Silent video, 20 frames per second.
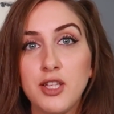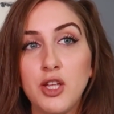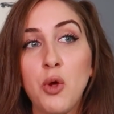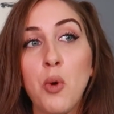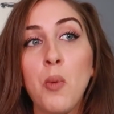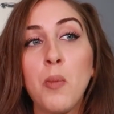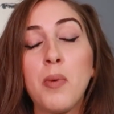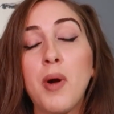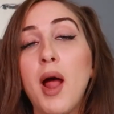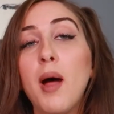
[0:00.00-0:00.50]

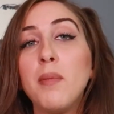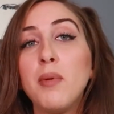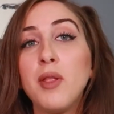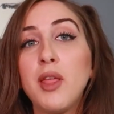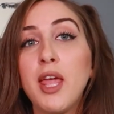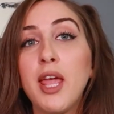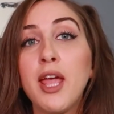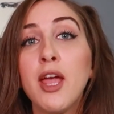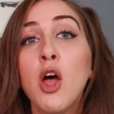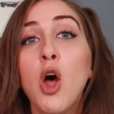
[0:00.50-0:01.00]
You
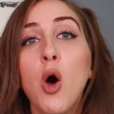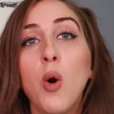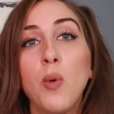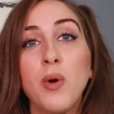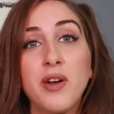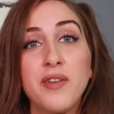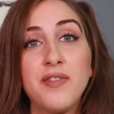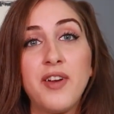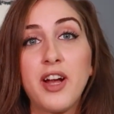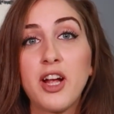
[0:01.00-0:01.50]
probably
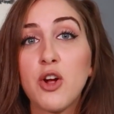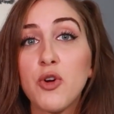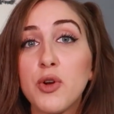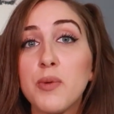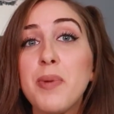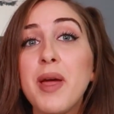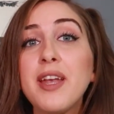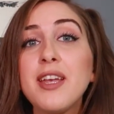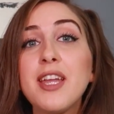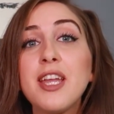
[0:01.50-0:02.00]
were very
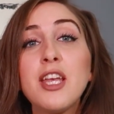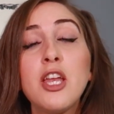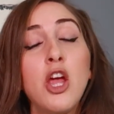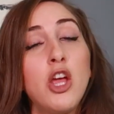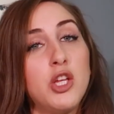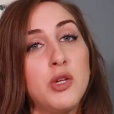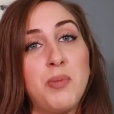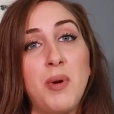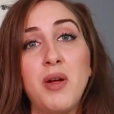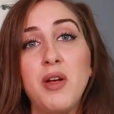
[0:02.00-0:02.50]
codependent,
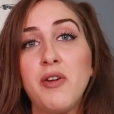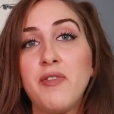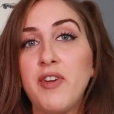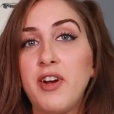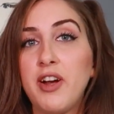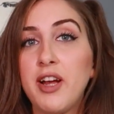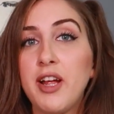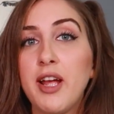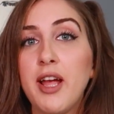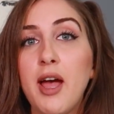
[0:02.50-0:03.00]
you probably were
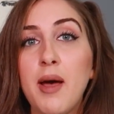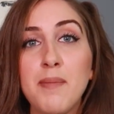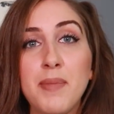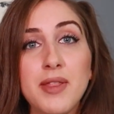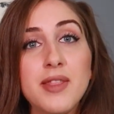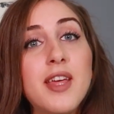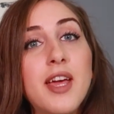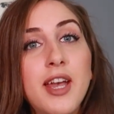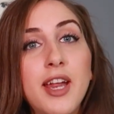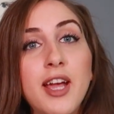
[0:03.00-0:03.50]
very
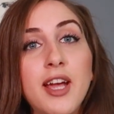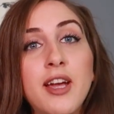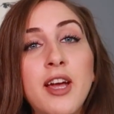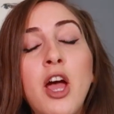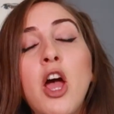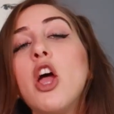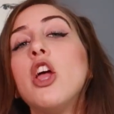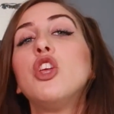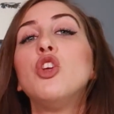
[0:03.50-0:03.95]
empathetic,